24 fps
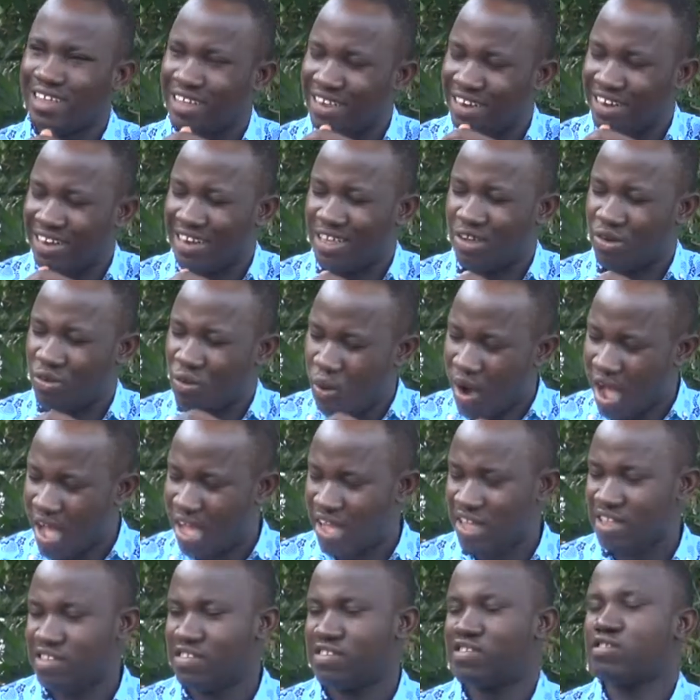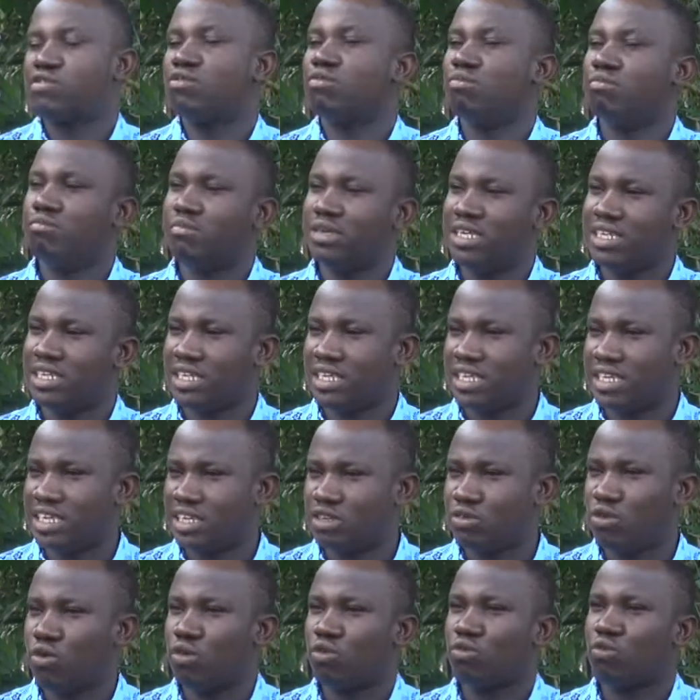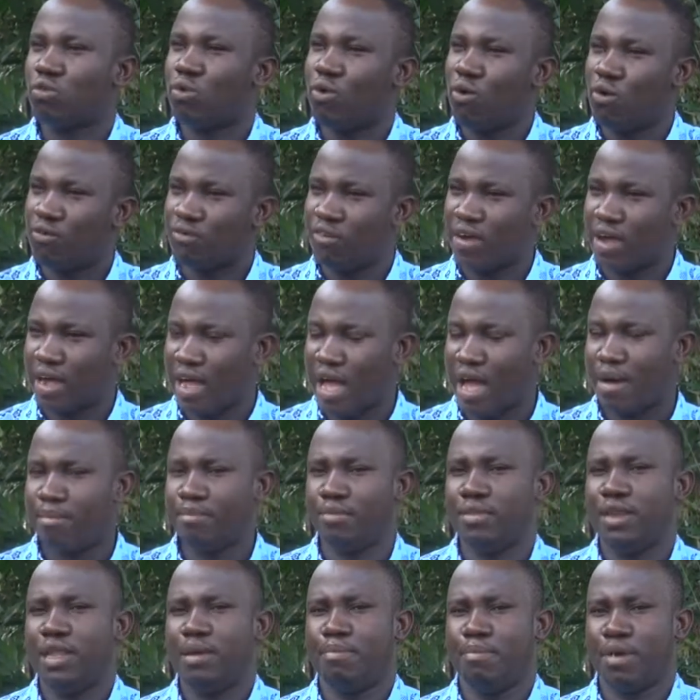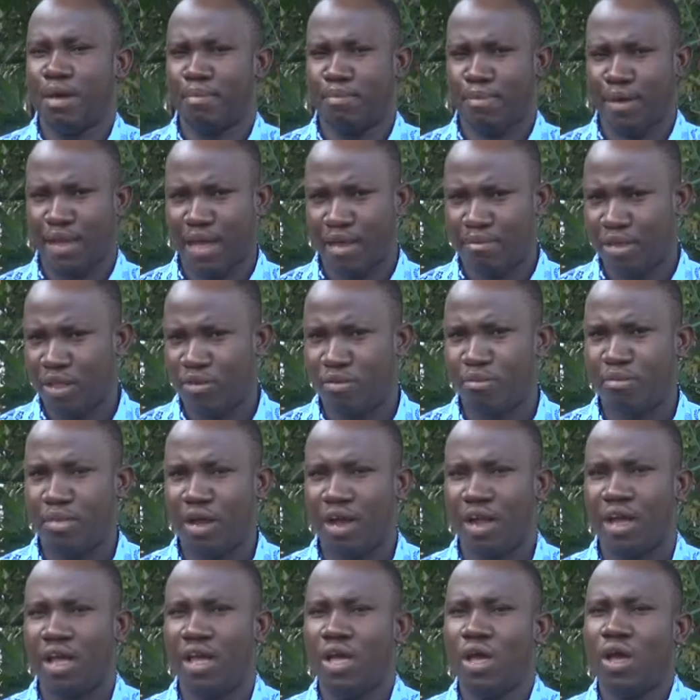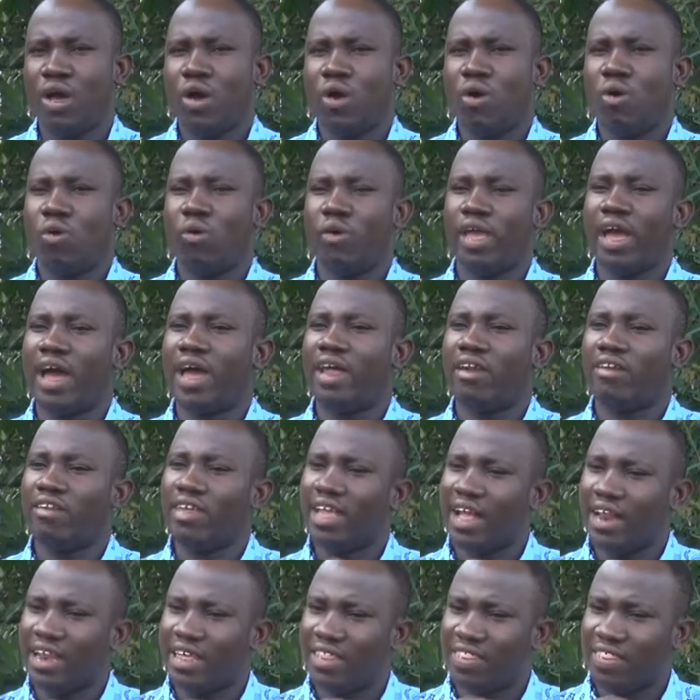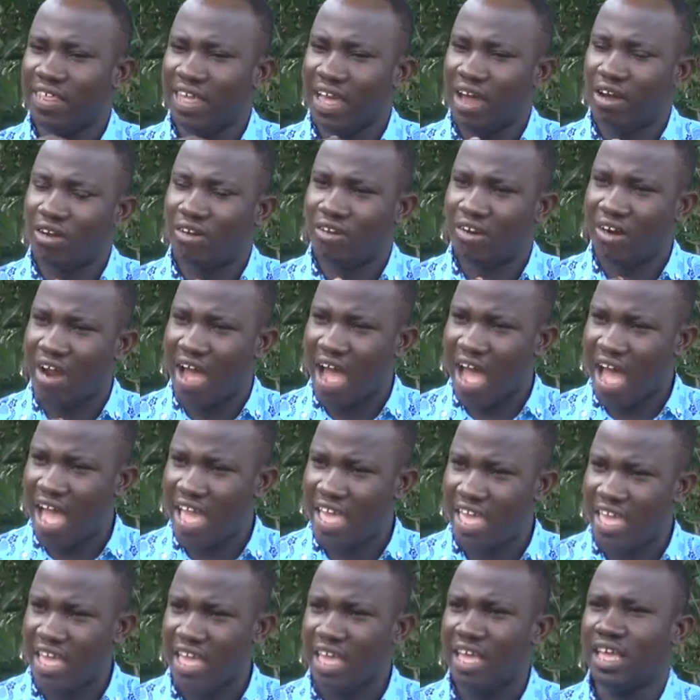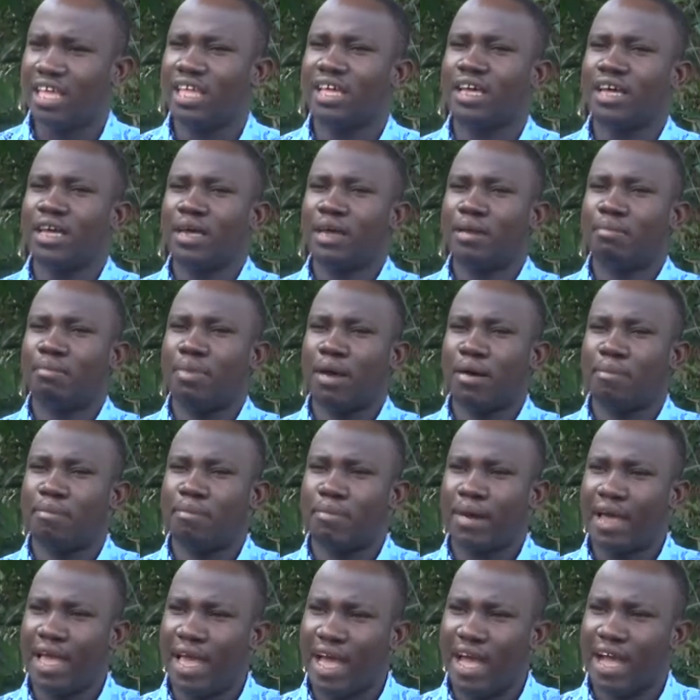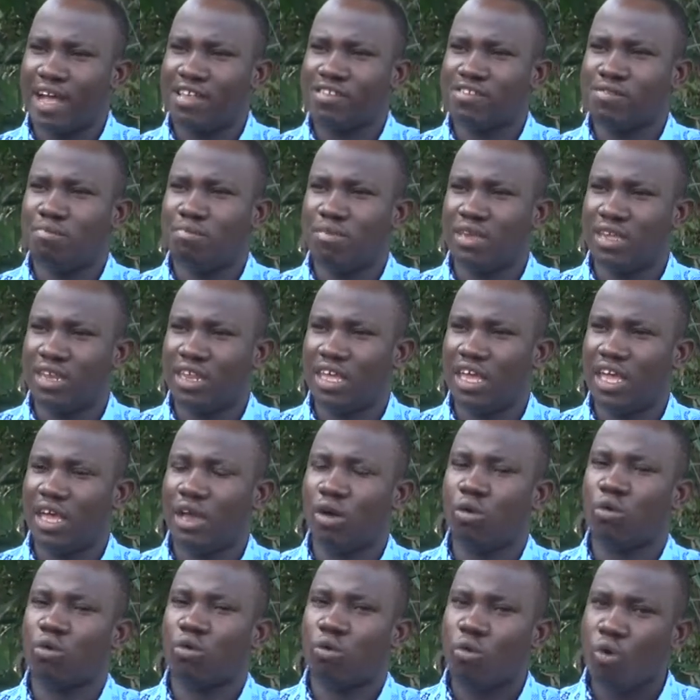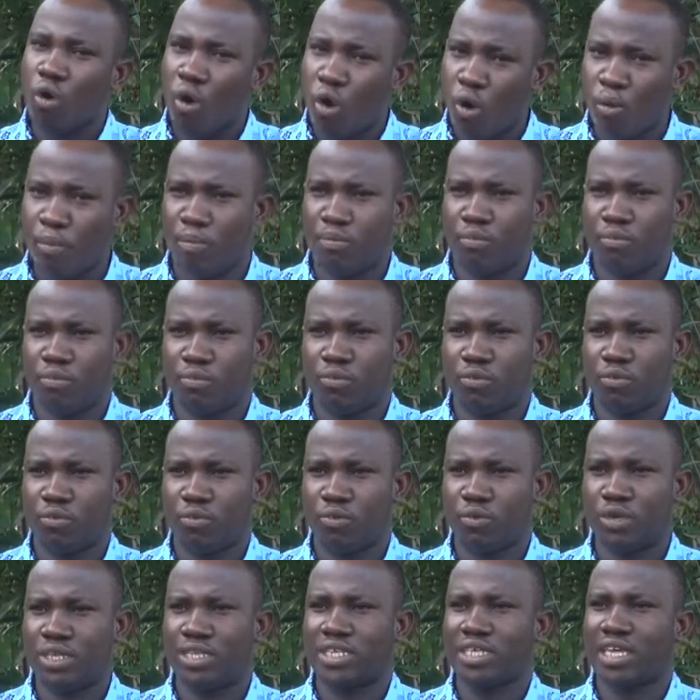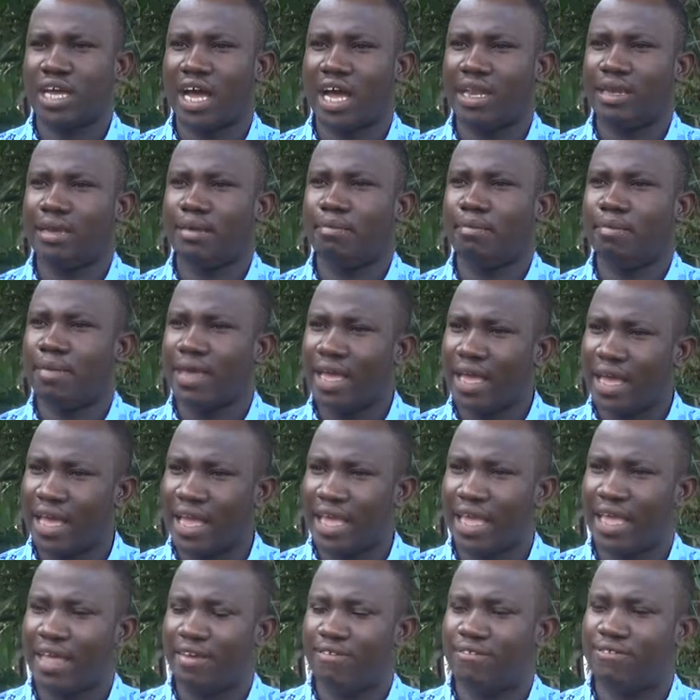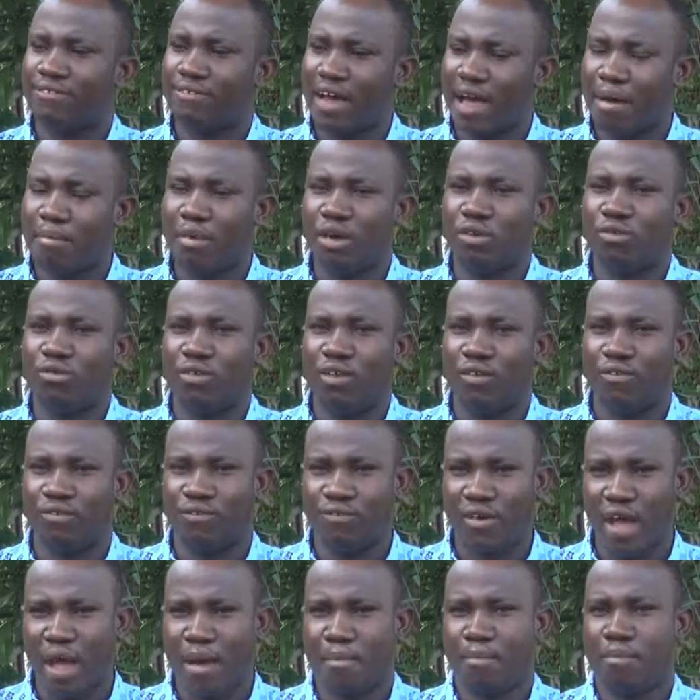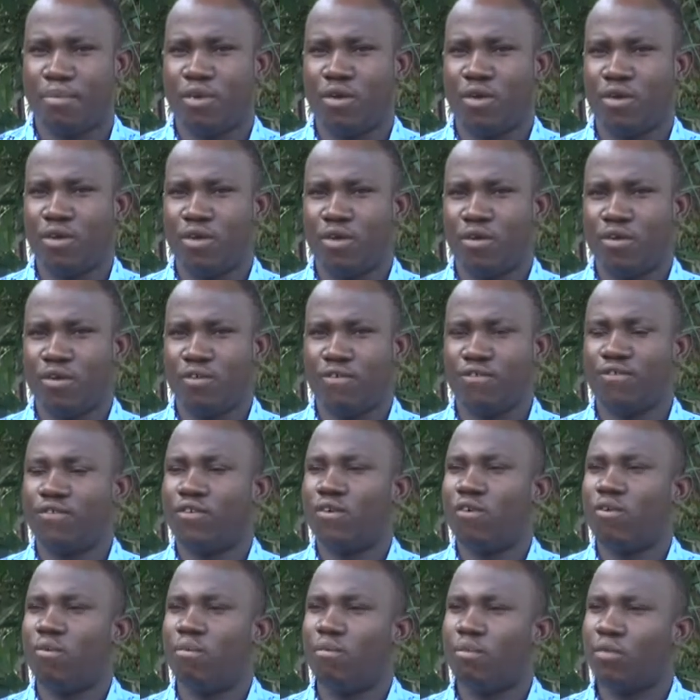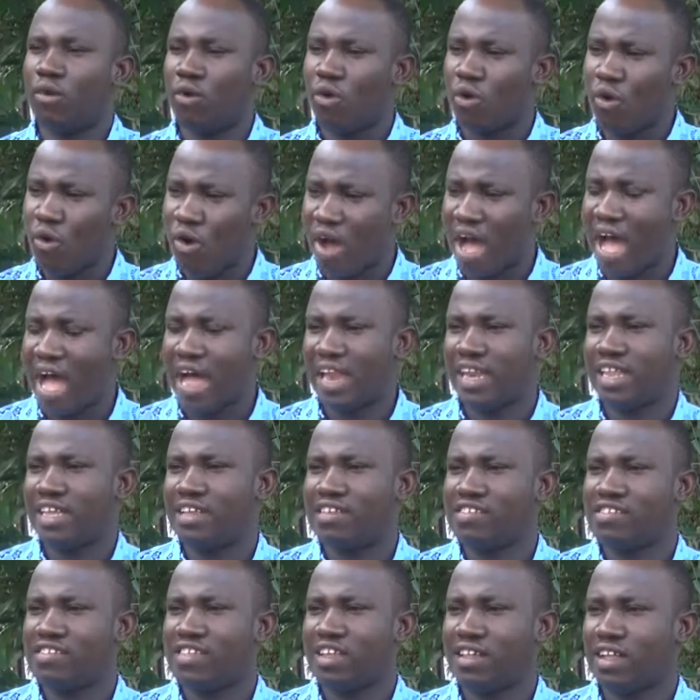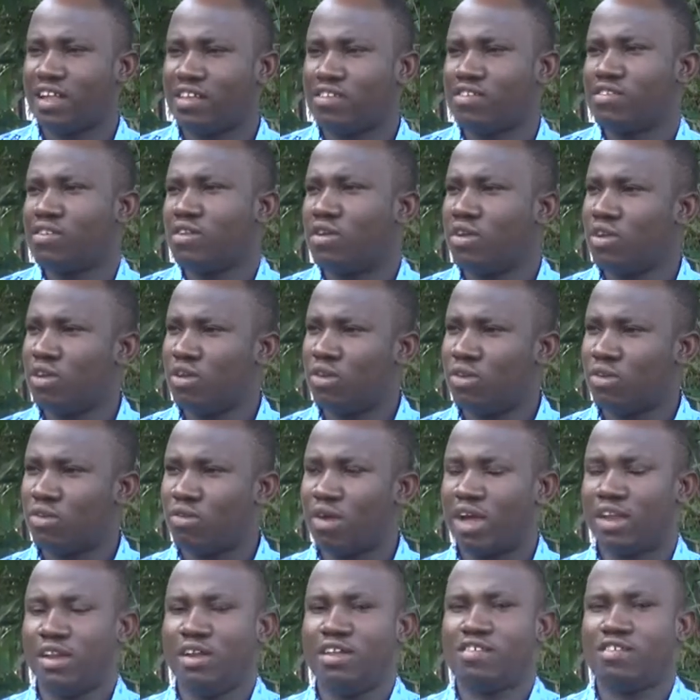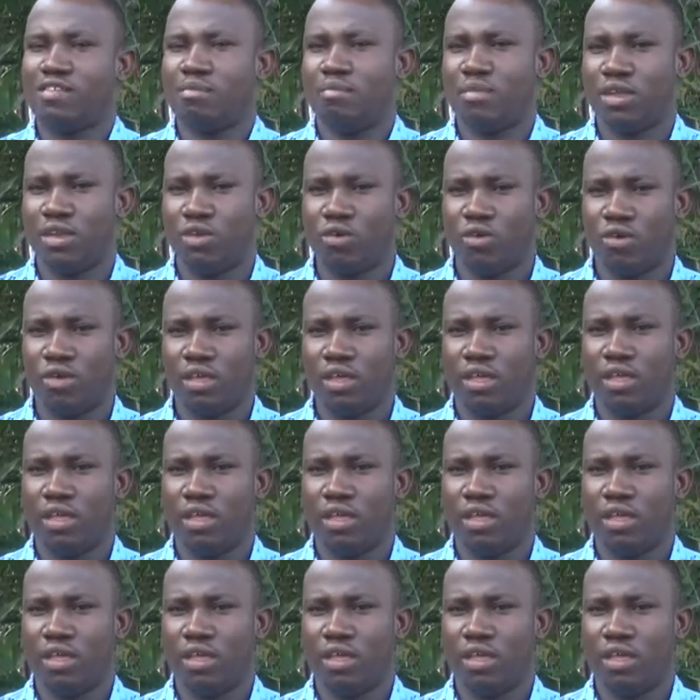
requires to mitigate or to overcome the papaya mealybug. We are really there crying. Papaya has been a crop which can make a farmer to revamp from low earning status to at least middle